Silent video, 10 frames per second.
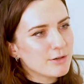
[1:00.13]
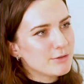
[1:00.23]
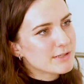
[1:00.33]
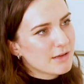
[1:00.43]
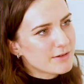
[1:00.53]

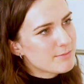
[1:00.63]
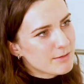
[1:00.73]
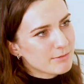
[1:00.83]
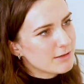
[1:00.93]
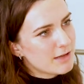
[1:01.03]
lose lovely
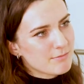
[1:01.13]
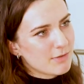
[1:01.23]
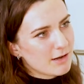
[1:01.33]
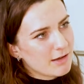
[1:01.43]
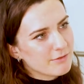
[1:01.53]
people in
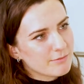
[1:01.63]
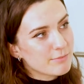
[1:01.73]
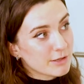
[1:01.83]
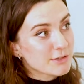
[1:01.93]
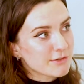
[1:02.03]
my life
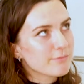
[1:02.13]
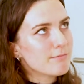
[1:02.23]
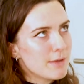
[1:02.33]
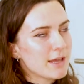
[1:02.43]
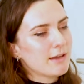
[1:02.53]
because of
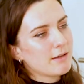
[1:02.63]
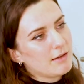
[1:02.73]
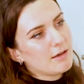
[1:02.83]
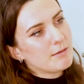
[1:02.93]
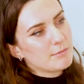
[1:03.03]
me,
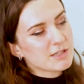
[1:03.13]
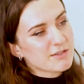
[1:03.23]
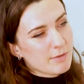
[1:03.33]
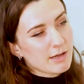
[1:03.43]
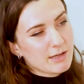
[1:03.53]
because
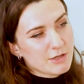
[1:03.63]
of my